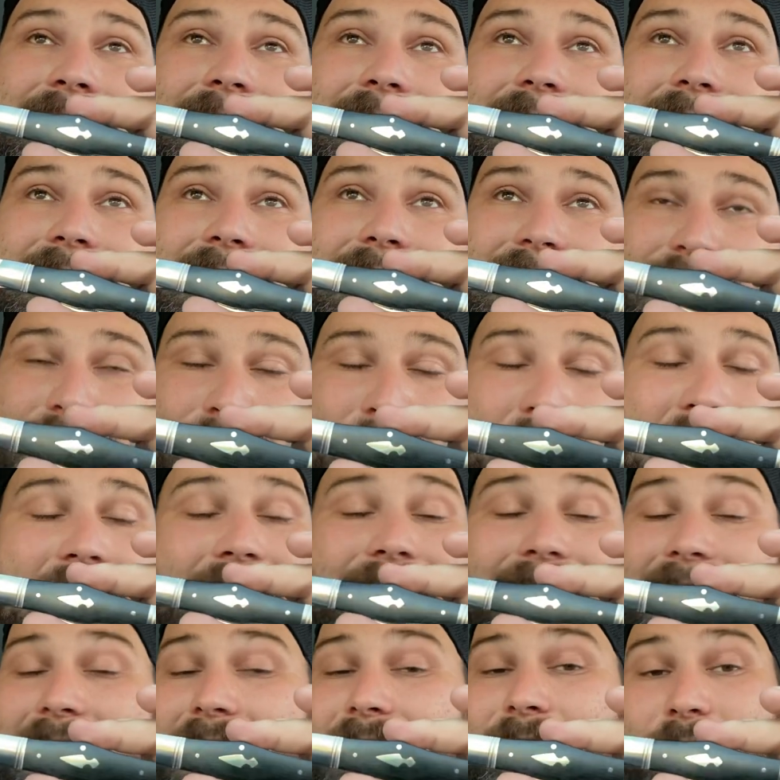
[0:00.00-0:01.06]
is my
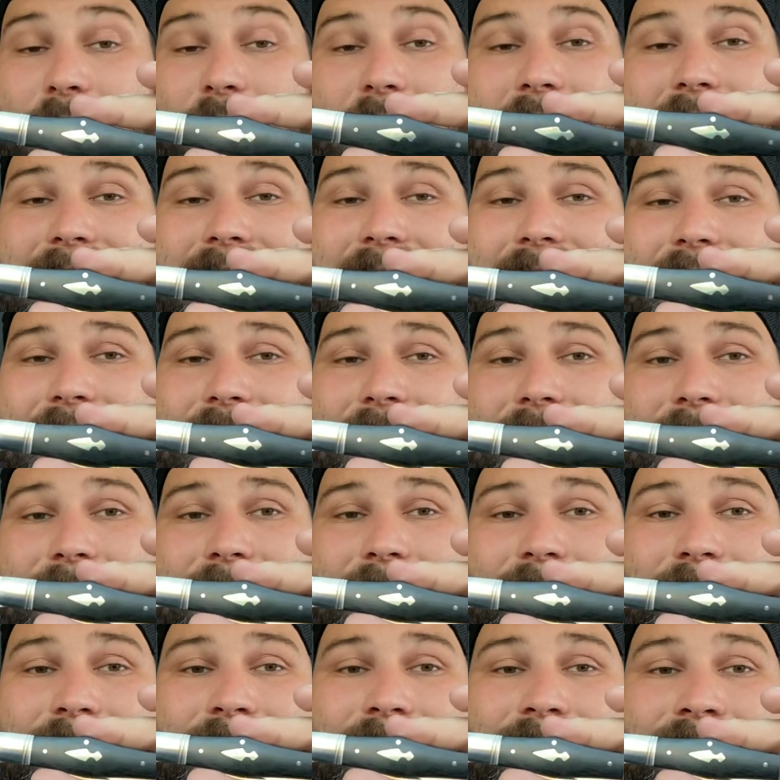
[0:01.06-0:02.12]
life right now.
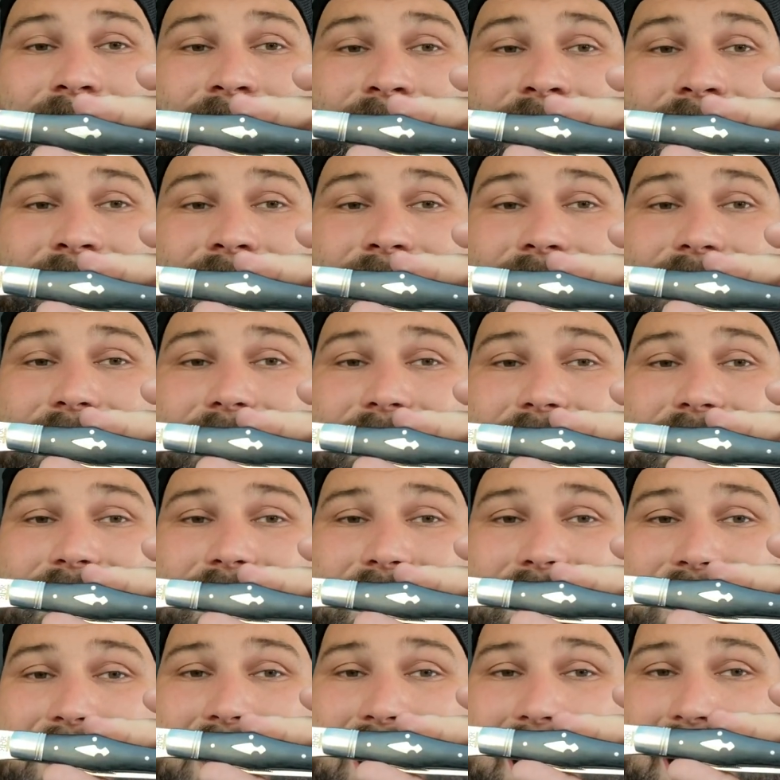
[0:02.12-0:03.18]

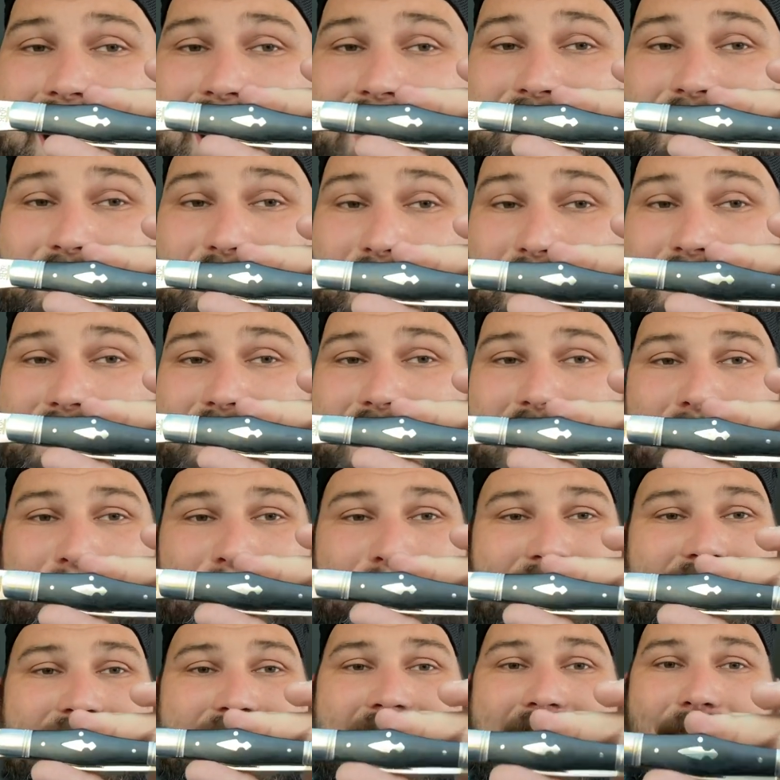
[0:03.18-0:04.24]
And I could not
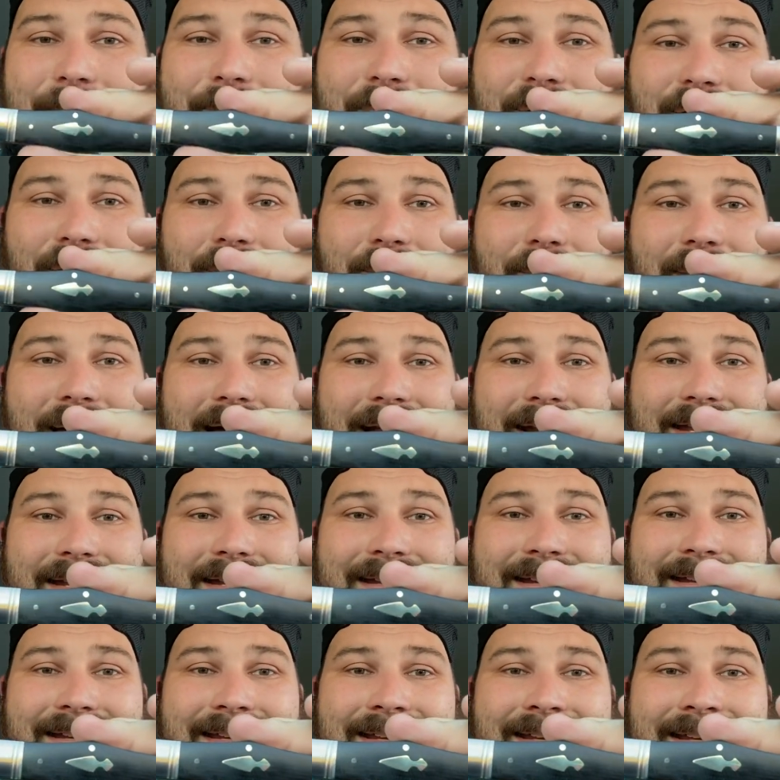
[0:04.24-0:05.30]
be happier about it.
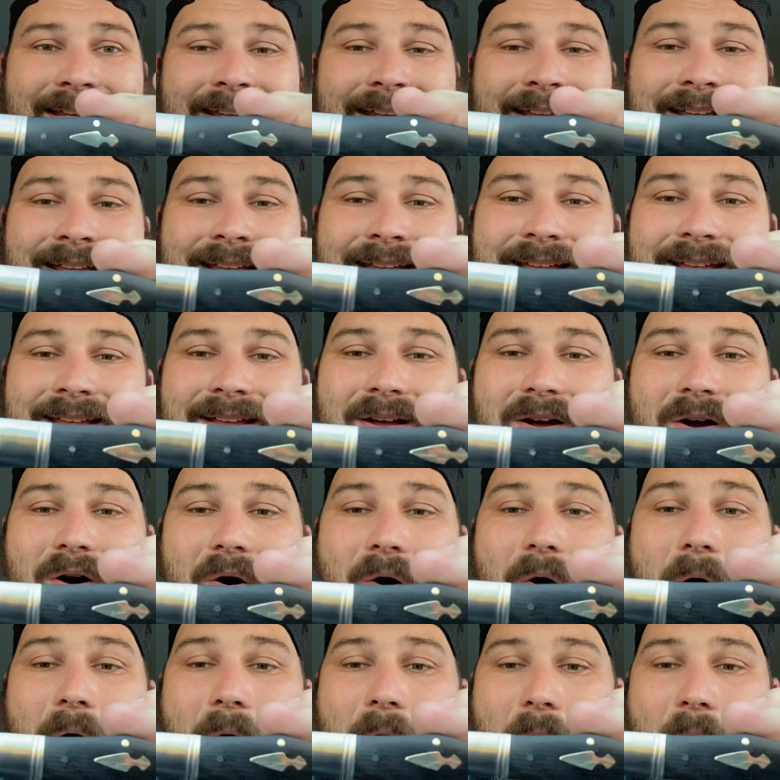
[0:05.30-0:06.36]

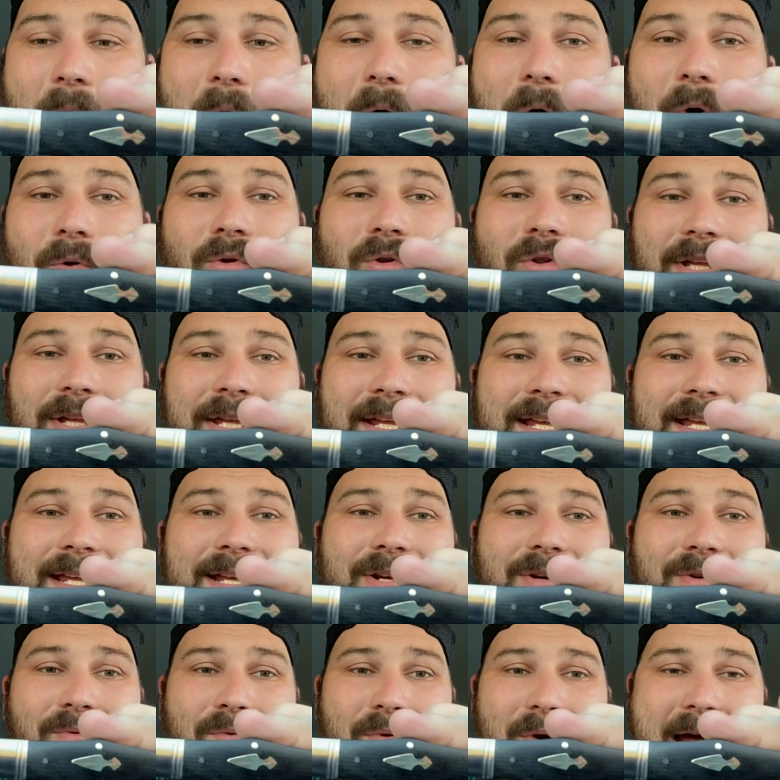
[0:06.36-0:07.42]
Holy
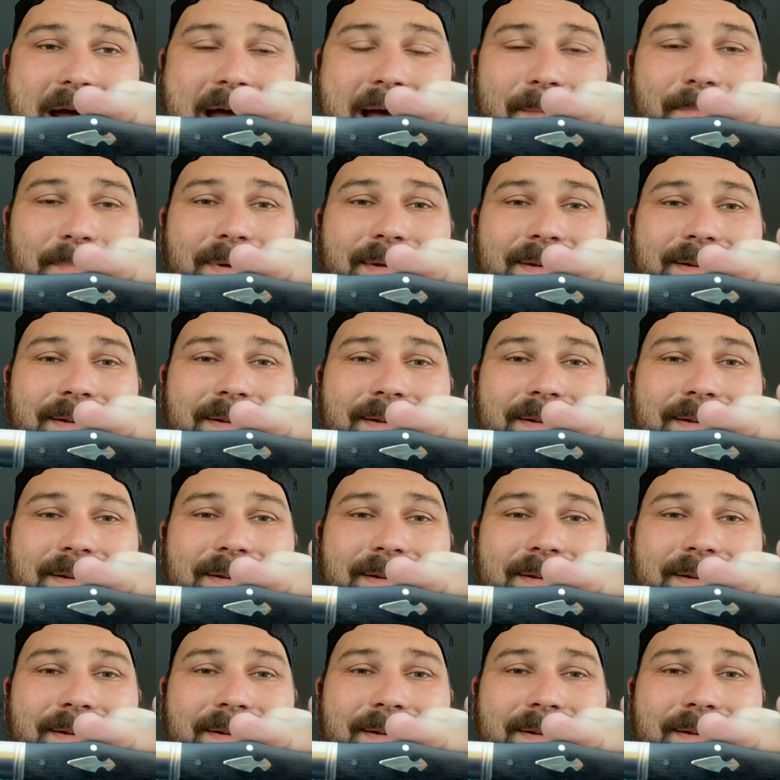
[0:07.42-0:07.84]
crap.